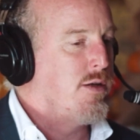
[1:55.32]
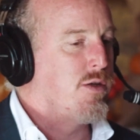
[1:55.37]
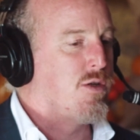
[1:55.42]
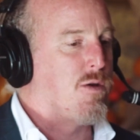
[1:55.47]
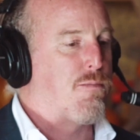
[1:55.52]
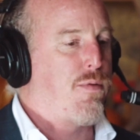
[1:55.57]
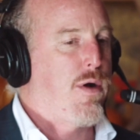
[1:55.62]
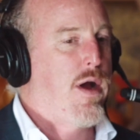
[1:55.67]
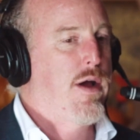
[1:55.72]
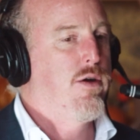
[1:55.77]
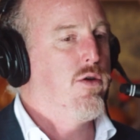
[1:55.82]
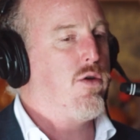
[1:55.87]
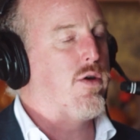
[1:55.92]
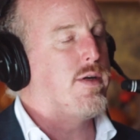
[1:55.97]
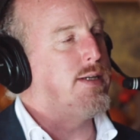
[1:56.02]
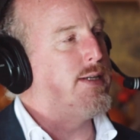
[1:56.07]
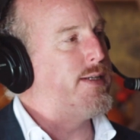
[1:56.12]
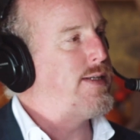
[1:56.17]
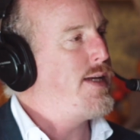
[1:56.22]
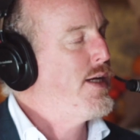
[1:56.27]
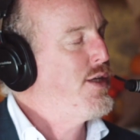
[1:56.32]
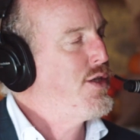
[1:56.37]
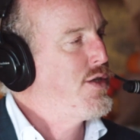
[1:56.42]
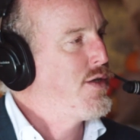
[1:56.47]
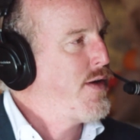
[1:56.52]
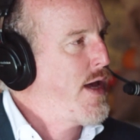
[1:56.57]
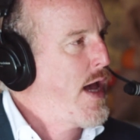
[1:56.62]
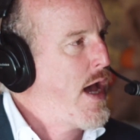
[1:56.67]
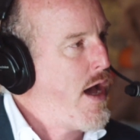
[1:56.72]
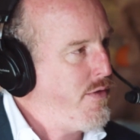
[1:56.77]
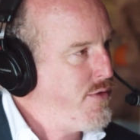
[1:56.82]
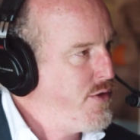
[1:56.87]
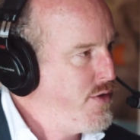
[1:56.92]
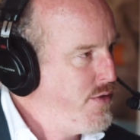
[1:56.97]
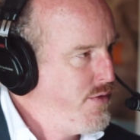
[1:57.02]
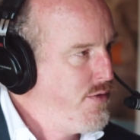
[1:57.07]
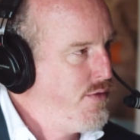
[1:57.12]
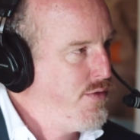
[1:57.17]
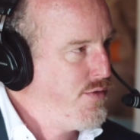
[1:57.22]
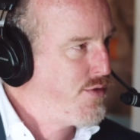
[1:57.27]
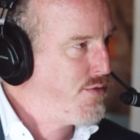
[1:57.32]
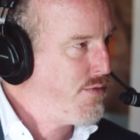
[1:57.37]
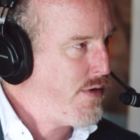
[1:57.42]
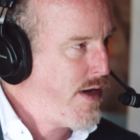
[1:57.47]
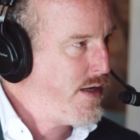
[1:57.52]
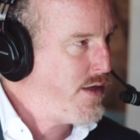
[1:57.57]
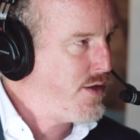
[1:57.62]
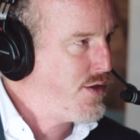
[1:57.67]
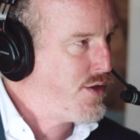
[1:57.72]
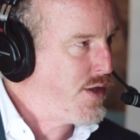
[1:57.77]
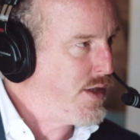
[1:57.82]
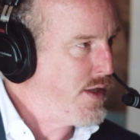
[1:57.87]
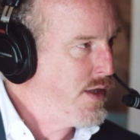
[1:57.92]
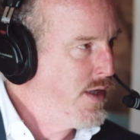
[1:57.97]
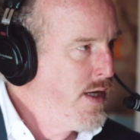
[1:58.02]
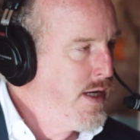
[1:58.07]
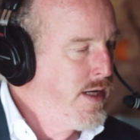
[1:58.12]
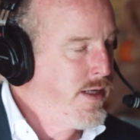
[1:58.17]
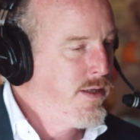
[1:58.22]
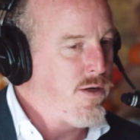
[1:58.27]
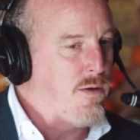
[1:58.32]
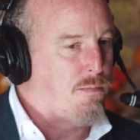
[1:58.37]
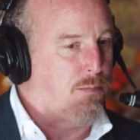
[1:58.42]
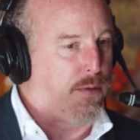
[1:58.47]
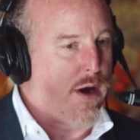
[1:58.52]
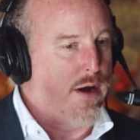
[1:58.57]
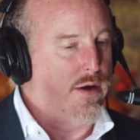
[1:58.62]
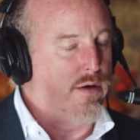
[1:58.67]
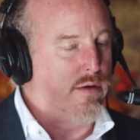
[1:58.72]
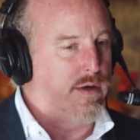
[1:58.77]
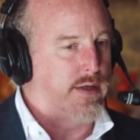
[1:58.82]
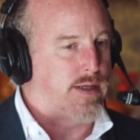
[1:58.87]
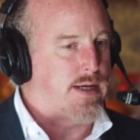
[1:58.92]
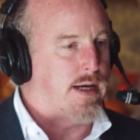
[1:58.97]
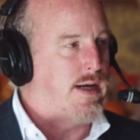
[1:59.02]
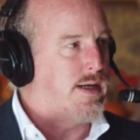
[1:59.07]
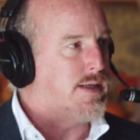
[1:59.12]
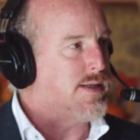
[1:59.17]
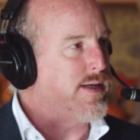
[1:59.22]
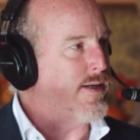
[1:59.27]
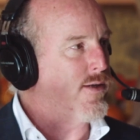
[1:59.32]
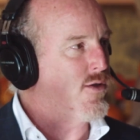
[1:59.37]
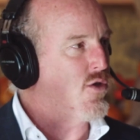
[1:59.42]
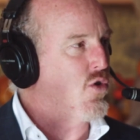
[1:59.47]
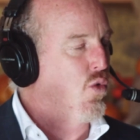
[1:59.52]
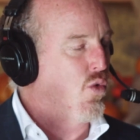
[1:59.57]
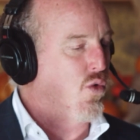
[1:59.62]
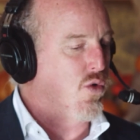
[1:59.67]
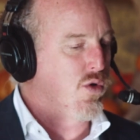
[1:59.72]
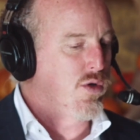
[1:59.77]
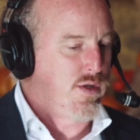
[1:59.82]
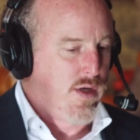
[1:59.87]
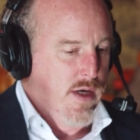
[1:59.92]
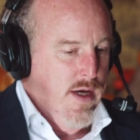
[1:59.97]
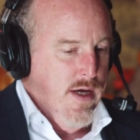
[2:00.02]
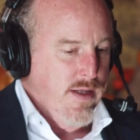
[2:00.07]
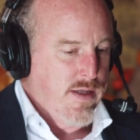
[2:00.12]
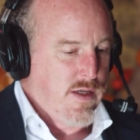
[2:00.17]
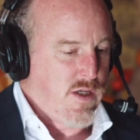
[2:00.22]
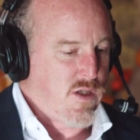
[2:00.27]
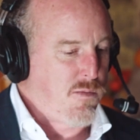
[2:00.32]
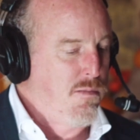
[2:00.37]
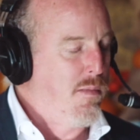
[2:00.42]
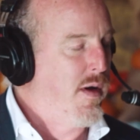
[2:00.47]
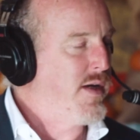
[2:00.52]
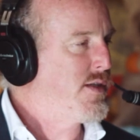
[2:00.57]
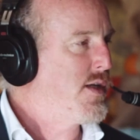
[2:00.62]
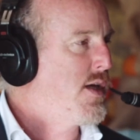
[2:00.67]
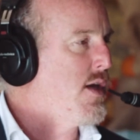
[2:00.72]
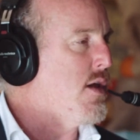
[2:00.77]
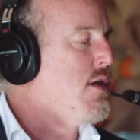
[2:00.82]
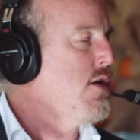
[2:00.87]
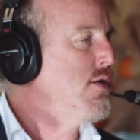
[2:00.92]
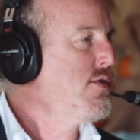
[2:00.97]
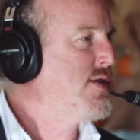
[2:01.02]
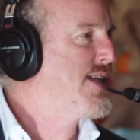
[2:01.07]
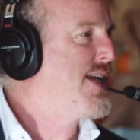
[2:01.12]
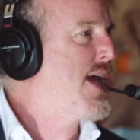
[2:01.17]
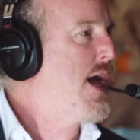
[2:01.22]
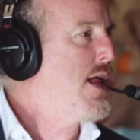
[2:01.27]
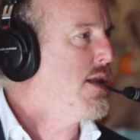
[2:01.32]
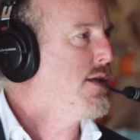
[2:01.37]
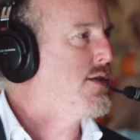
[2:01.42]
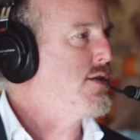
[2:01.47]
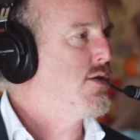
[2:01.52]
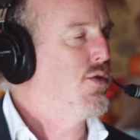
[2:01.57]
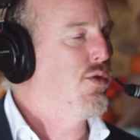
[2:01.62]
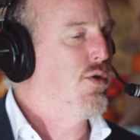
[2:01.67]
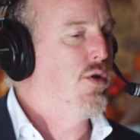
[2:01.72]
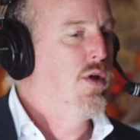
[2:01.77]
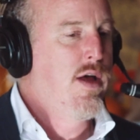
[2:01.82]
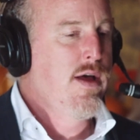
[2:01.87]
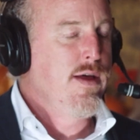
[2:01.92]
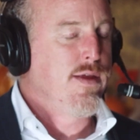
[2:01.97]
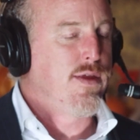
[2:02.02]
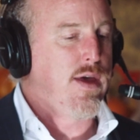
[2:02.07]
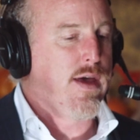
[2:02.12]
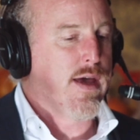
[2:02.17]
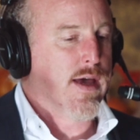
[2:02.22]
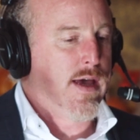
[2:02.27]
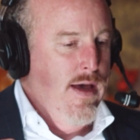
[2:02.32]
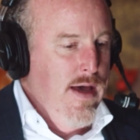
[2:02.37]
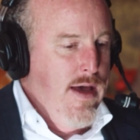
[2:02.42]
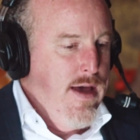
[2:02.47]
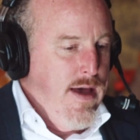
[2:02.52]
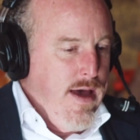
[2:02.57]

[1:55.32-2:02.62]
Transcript: There's a prioritization of how you use your energy. And you're prioritizing towards this musculoskeletal thing.